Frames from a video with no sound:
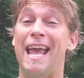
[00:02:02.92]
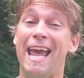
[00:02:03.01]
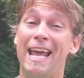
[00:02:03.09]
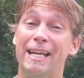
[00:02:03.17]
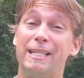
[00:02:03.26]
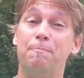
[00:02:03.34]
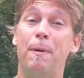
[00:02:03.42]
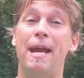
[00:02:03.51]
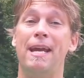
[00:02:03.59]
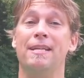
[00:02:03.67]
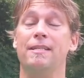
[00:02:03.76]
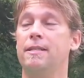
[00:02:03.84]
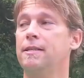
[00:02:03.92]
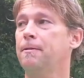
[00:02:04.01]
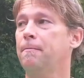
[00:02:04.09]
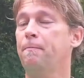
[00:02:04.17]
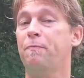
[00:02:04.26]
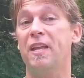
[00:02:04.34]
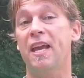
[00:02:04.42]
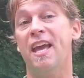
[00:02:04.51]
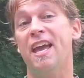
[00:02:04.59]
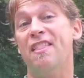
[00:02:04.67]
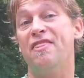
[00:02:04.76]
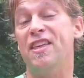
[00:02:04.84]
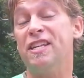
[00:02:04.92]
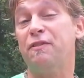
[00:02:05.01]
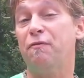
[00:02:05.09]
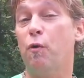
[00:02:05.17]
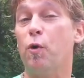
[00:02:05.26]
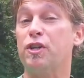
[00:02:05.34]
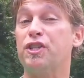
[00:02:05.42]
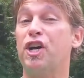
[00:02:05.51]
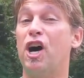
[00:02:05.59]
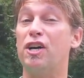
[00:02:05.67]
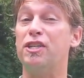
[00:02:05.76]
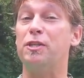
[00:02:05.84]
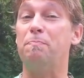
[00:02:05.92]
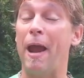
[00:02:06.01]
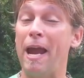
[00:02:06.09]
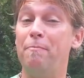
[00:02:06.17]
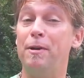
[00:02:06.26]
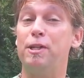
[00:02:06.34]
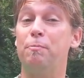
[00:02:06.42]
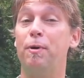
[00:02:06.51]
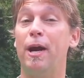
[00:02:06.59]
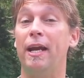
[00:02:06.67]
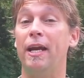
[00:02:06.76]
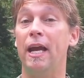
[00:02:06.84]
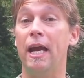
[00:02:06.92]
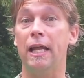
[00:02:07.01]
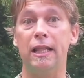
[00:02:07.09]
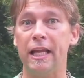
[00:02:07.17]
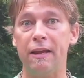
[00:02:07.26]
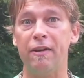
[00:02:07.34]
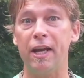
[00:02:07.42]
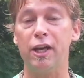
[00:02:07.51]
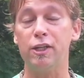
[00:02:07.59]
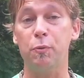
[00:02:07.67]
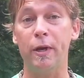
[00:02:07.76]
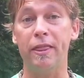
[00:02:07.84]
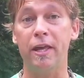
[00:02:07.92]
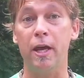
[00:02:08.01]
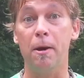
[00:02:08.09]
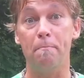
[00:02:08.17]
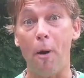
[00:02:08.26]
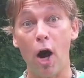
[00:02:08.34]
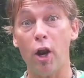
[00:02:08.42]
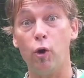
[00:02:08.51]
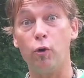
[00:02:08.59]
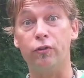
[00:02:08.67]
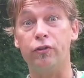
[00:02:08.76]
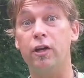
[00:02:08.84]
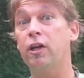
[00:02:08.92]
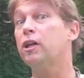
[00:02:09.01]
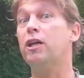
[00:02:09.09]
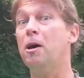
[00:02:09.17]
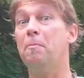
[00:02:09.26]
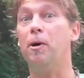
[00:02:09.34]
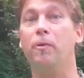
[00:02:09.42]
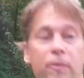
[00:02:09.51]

and expands. This force causes pavement to break, leaving us with potholes. Come on!